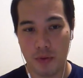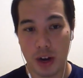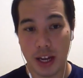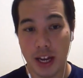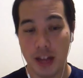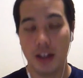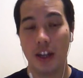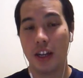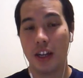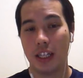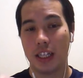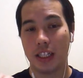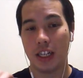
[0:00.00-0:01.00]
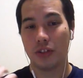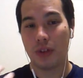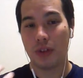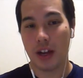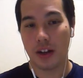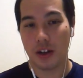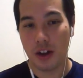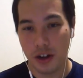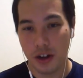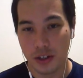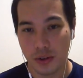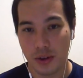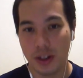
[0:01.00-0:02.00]
Again, things like Dragon
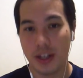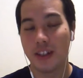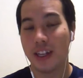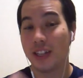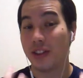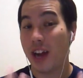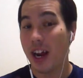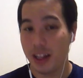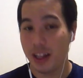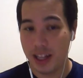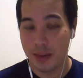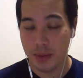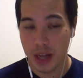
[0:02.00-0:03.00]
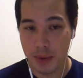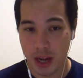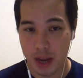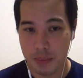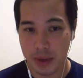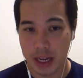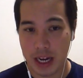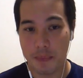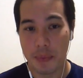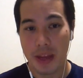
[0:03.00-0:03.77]
Consort, there's that dragon theme coming up again.